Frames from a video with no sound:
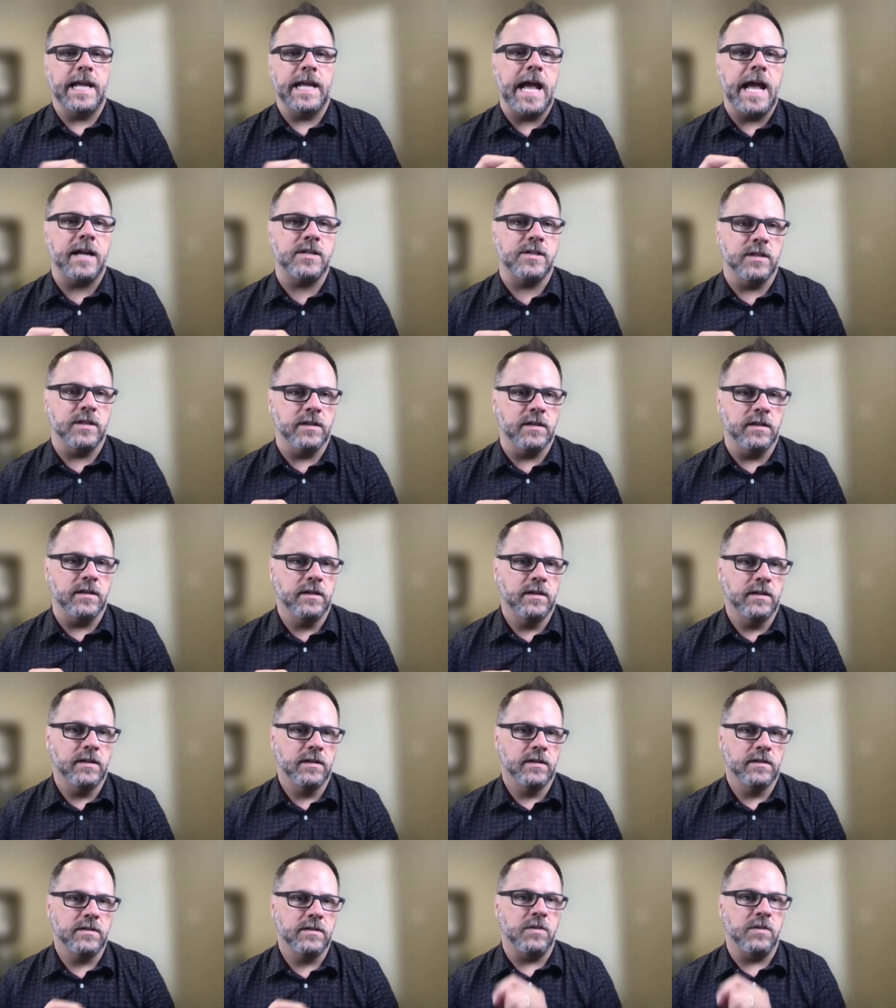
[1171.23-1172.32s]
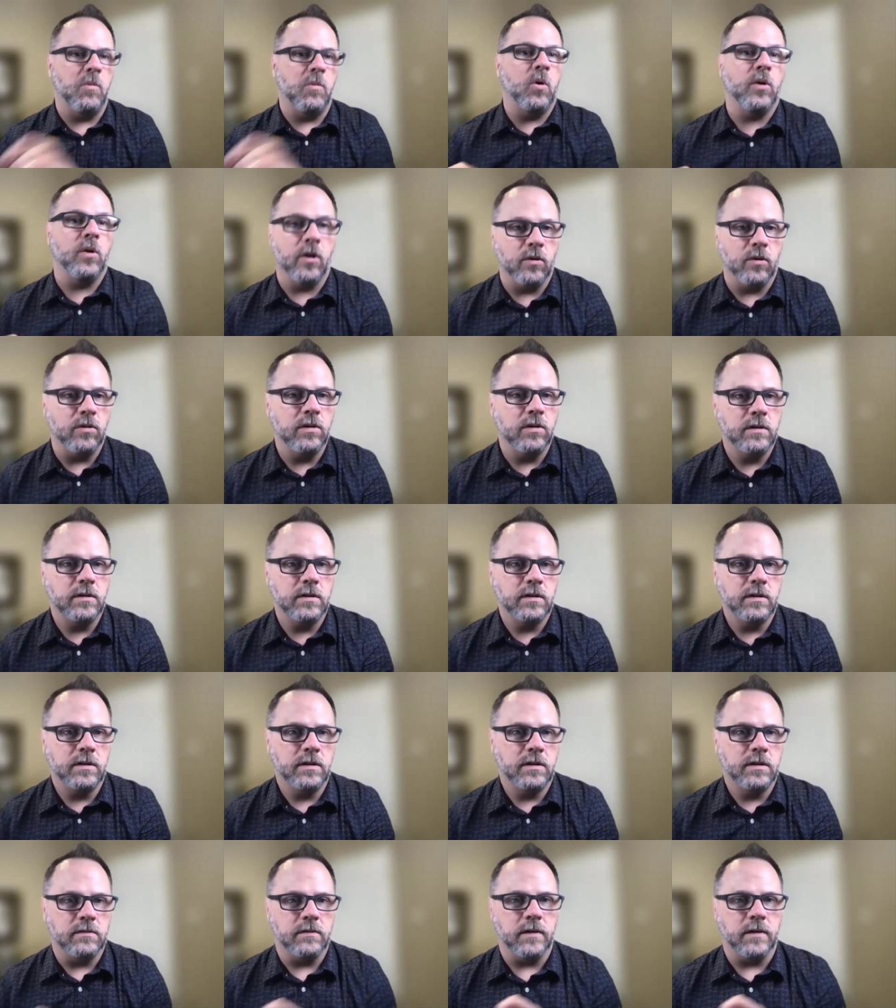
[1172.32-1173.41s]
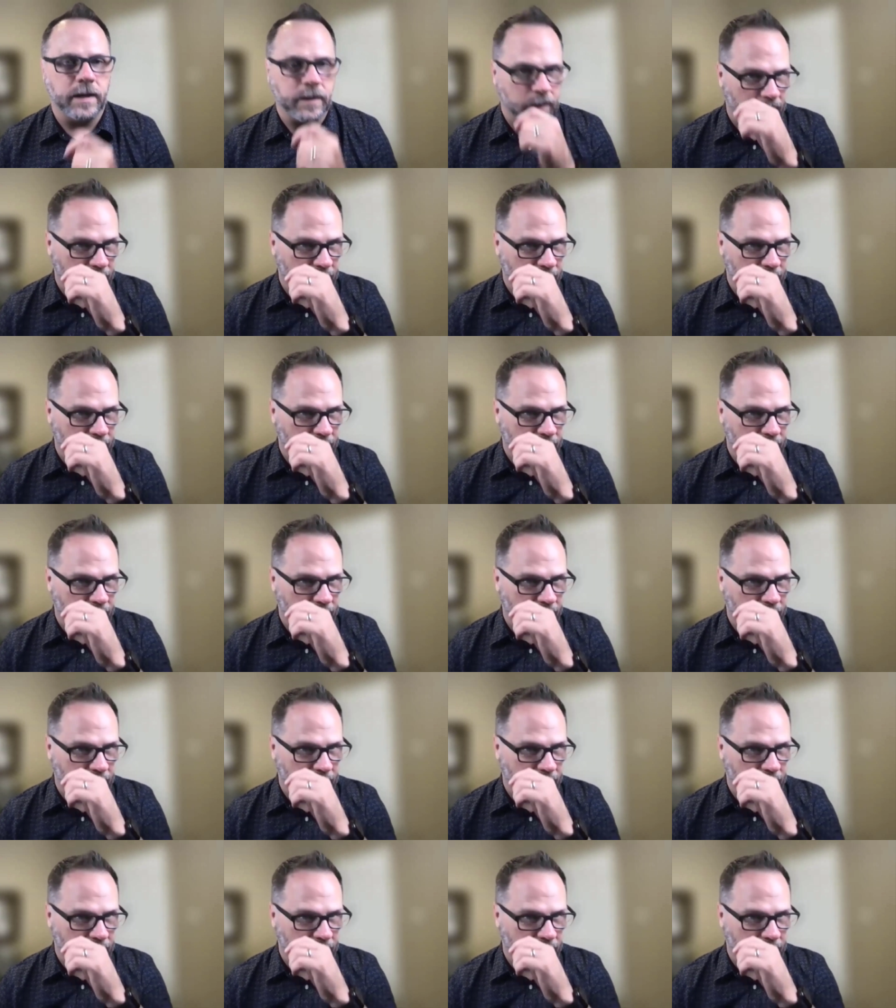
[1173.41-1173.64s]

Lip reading: action tomorrow, right?